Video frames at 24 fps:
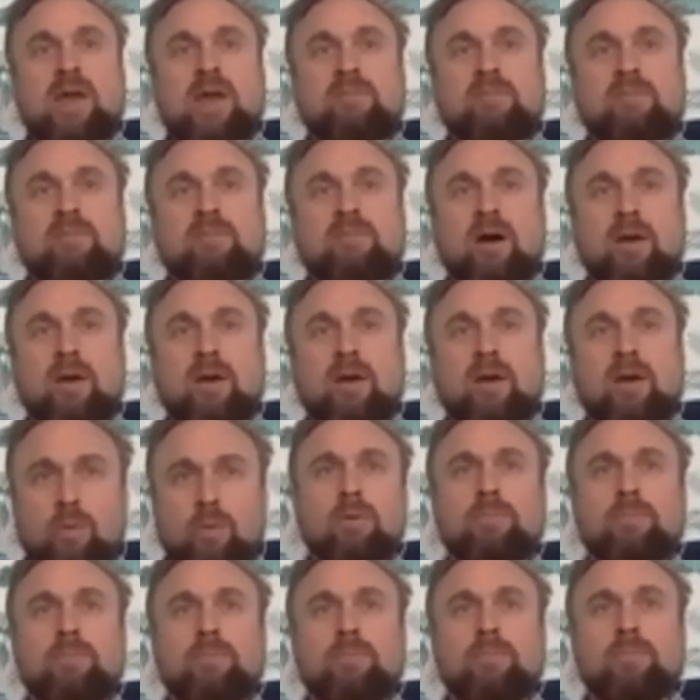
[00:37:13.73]
you won't ever
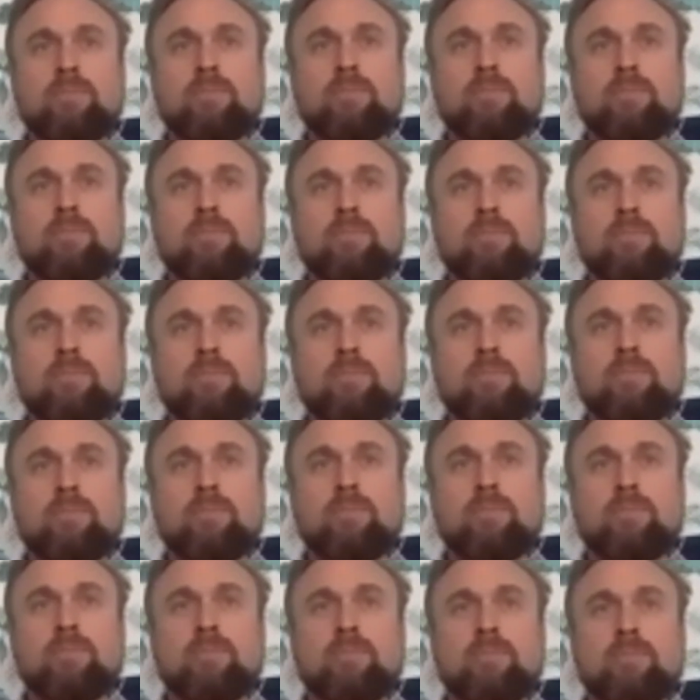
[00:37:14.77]
become normal,
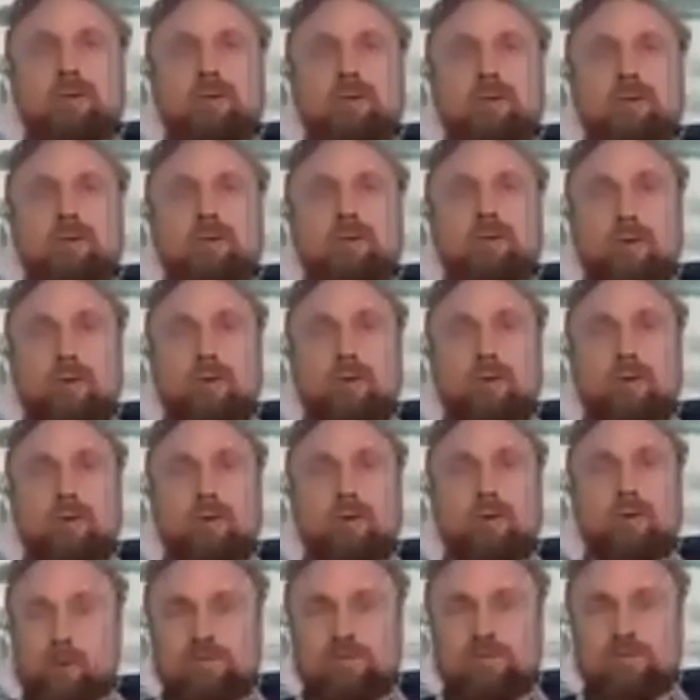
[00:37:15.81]
but you will
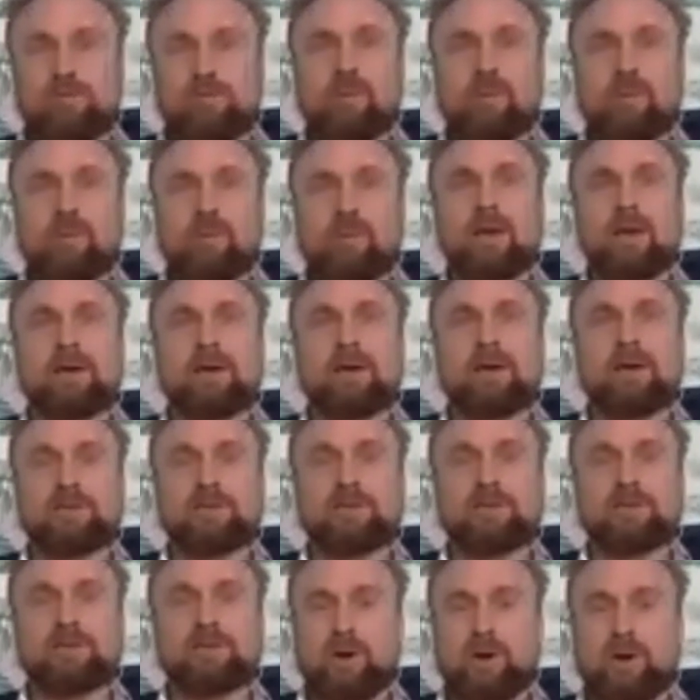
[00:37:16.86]
become wonderfully
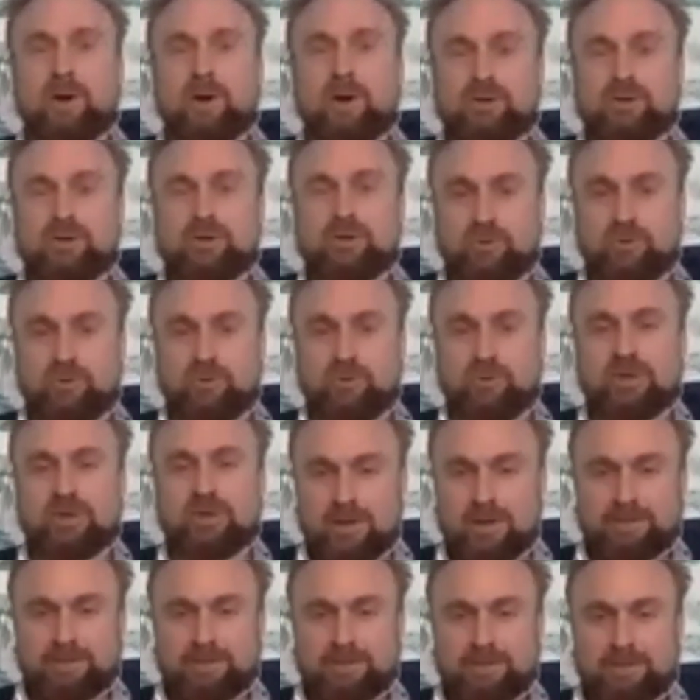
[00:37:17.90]
weird as opposed to
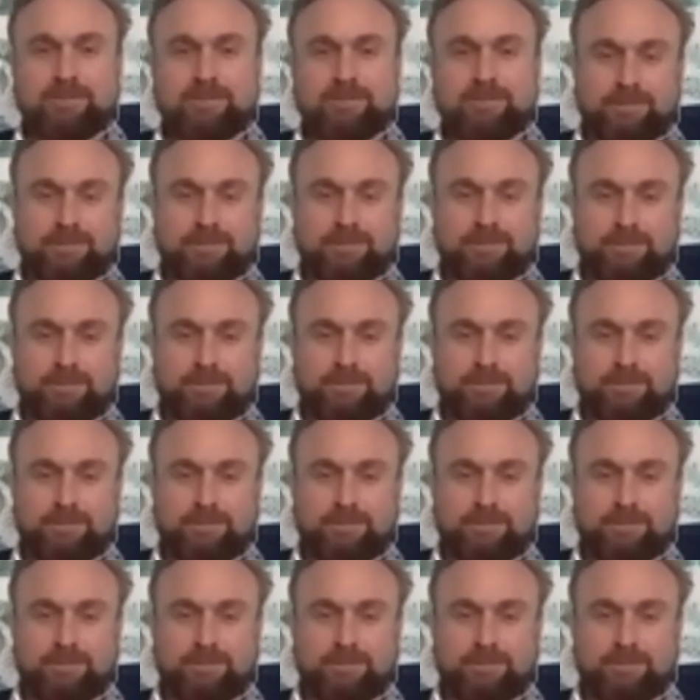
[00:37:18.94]
neurotically weird.